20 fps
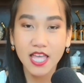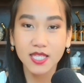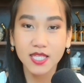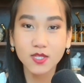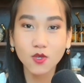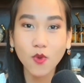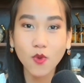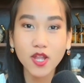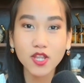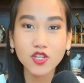
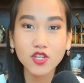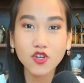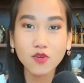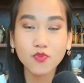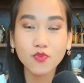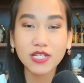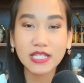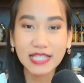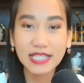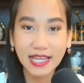So when you're
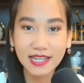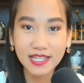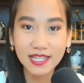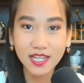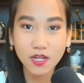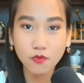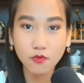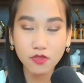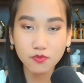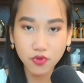
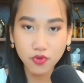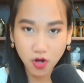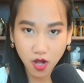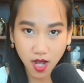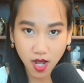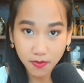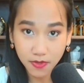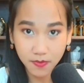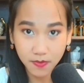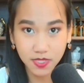presented with
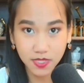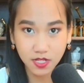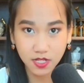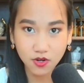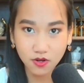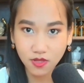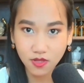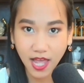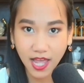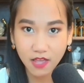problems in
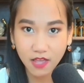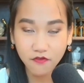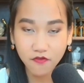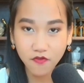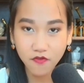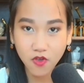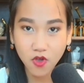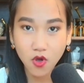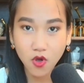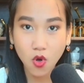your
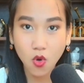life,